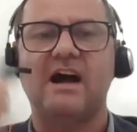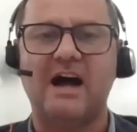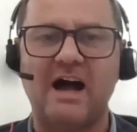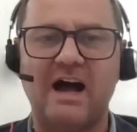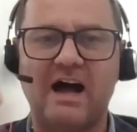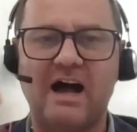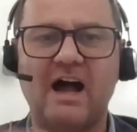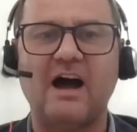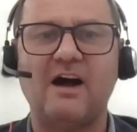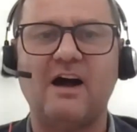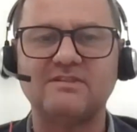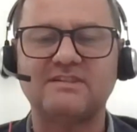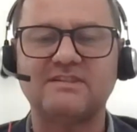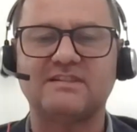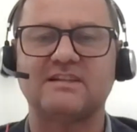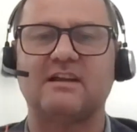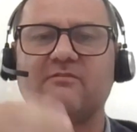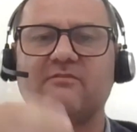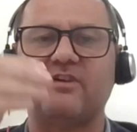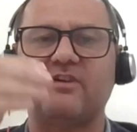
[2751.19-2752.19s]

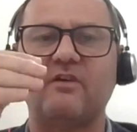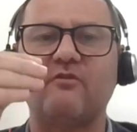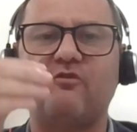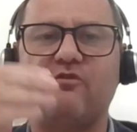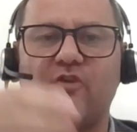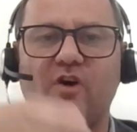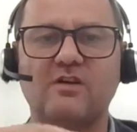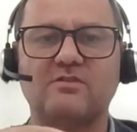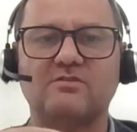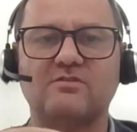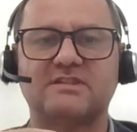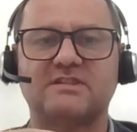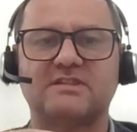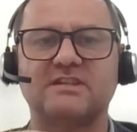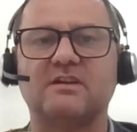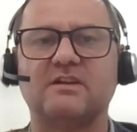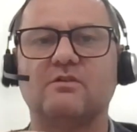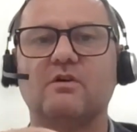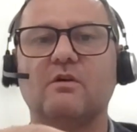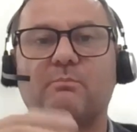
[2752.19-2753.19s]
ourselves and
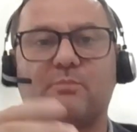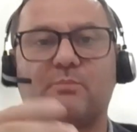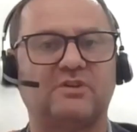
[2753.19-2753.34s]
focusing on